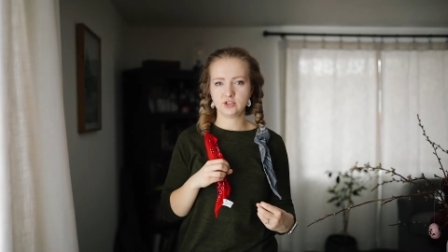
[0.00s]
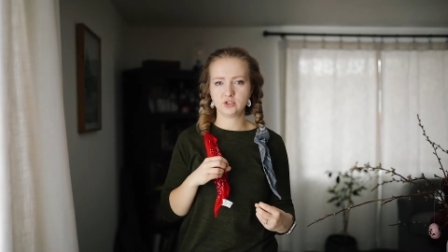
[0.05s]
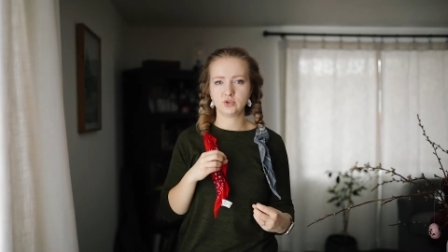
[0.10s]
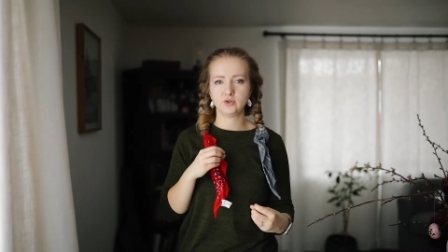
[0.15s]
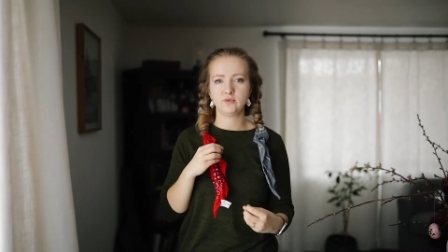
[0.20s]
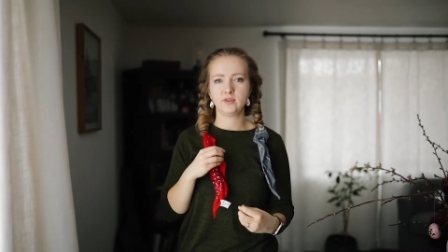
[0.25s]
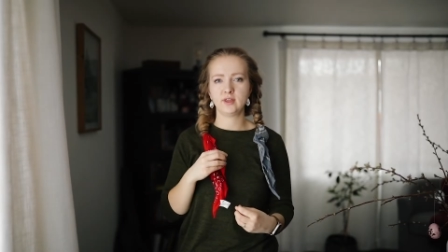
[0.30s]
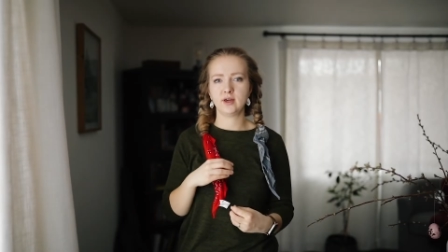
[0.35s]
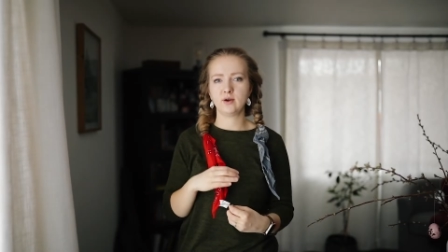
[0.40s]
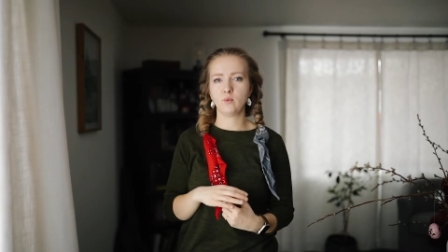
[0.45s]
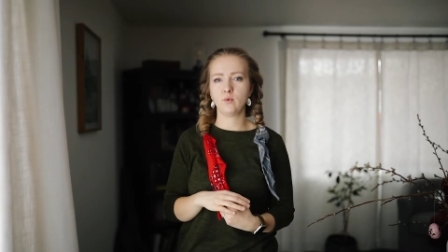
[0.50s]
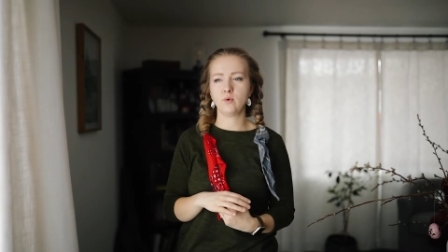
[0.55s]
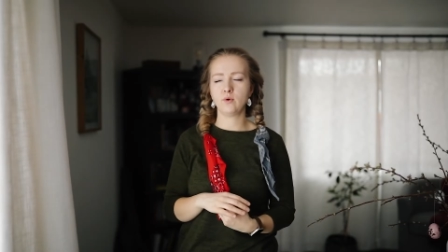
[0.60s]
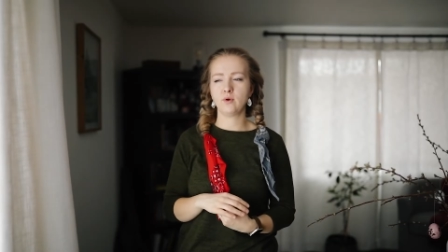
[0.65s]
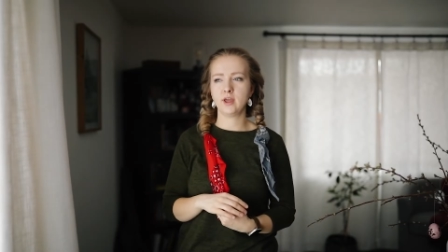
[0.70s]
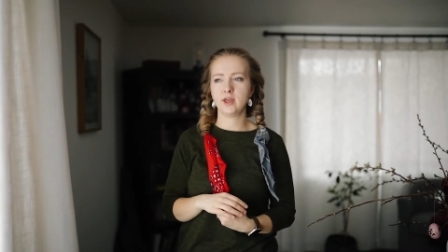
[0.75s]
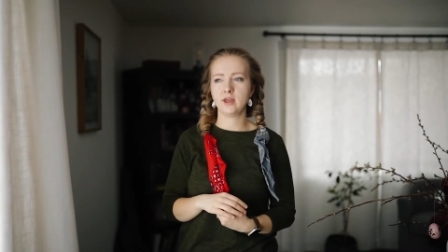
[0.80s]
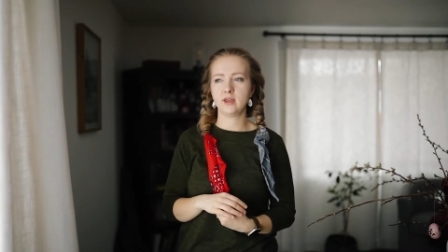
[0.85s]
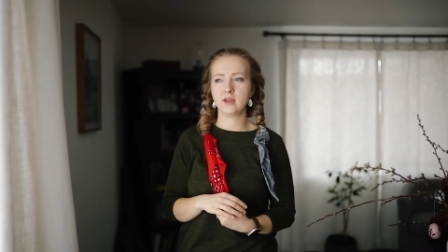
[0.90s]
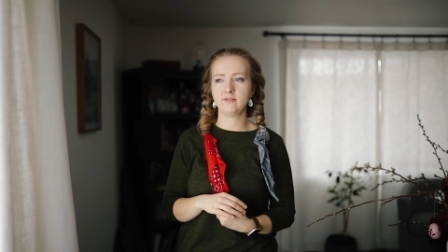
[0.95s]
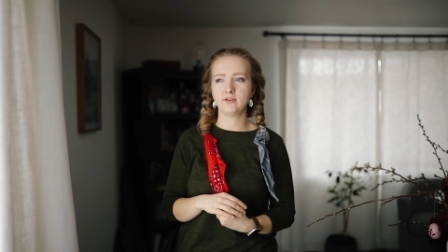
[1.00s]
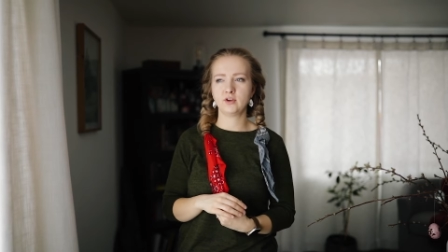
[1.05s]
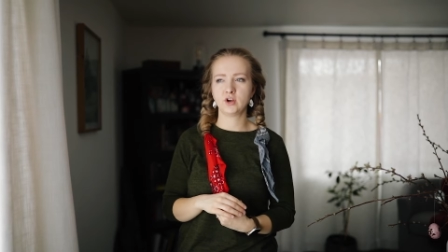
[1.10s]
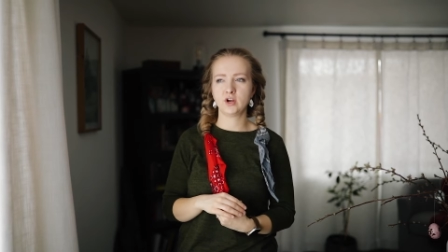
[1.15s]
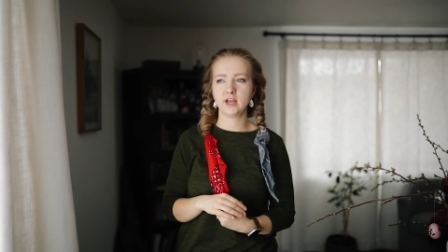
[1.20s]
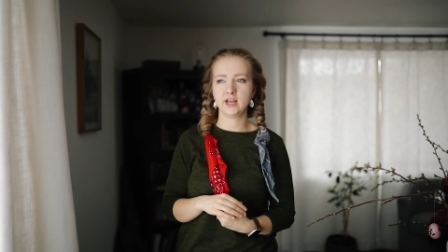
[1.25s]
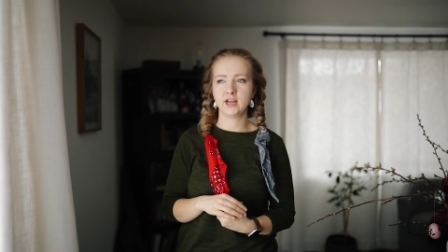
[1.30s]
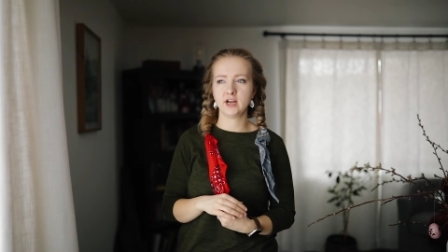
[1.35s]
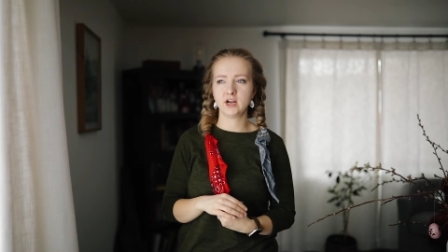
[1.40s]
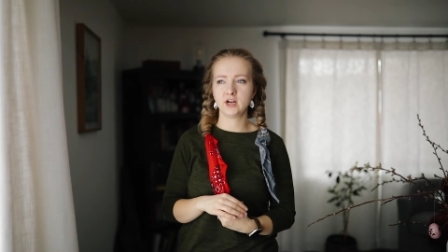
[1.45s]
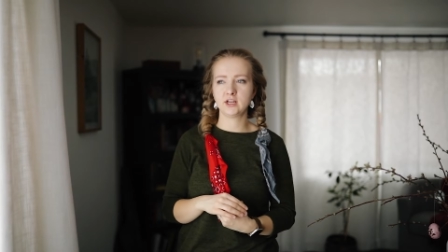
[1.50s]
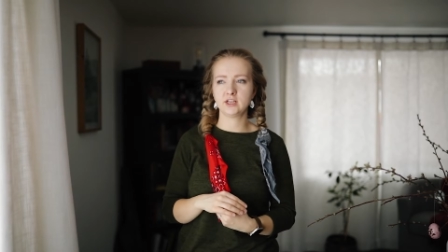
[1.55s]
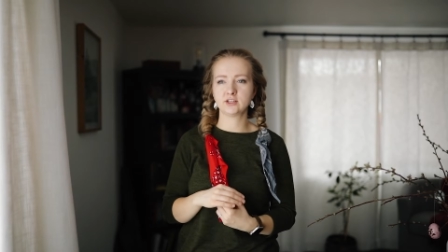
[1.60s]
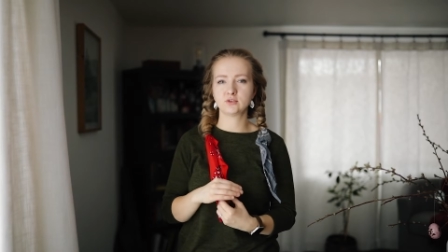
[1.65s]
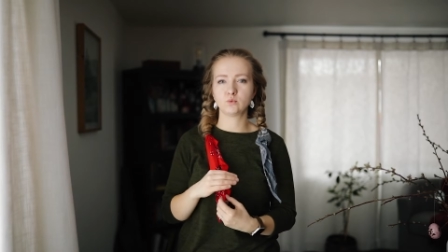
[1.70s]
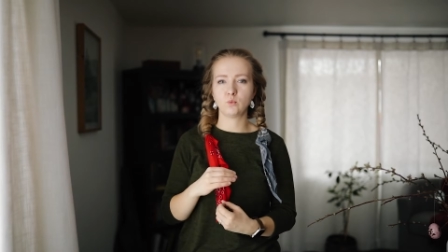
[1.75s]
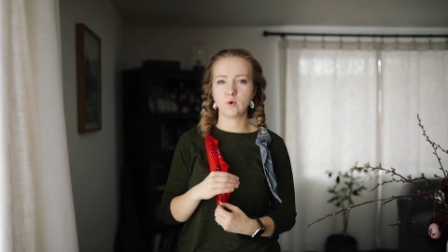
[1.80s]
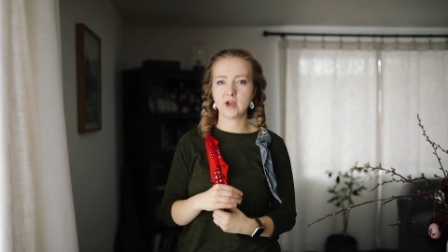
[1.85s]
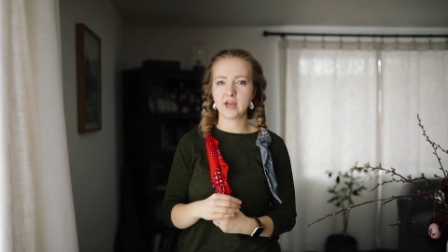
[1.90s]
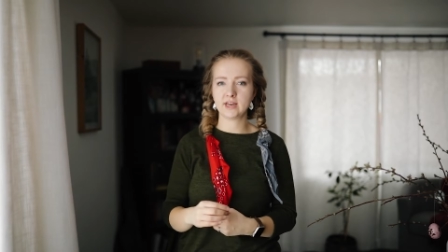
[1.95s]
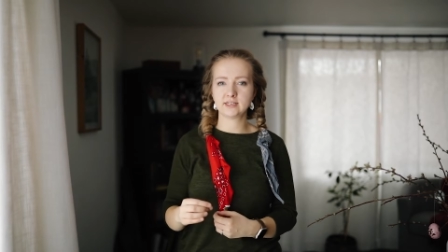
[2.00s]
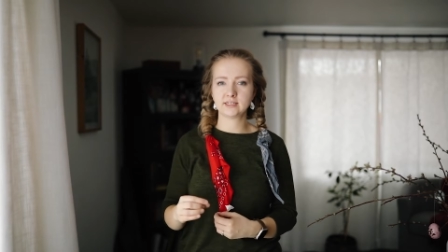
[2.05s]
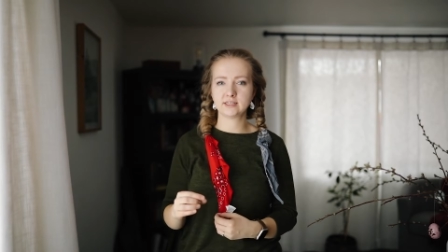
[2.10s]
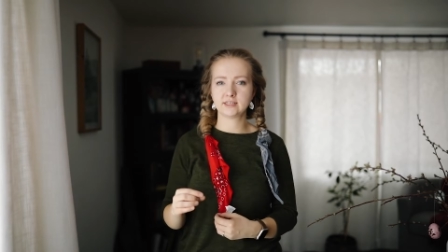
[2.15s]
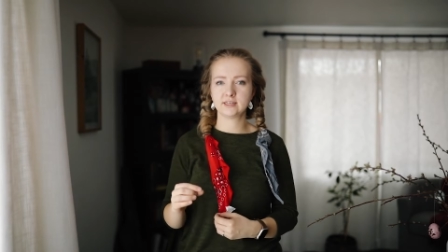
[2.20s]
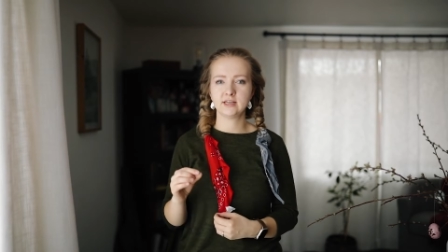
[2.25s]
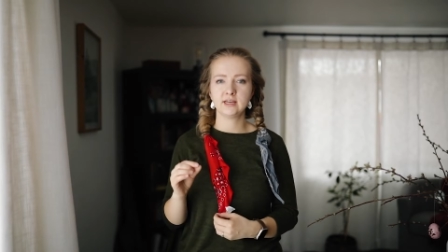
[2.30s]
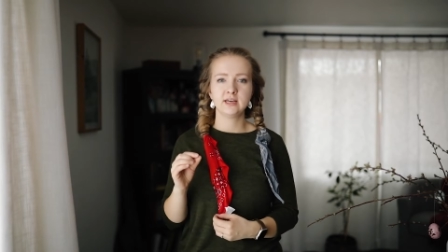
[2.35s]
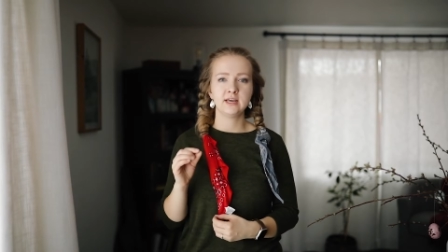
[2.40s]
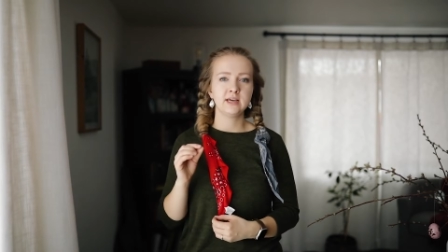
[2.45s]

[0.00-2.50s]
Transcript: So if your hair is wet,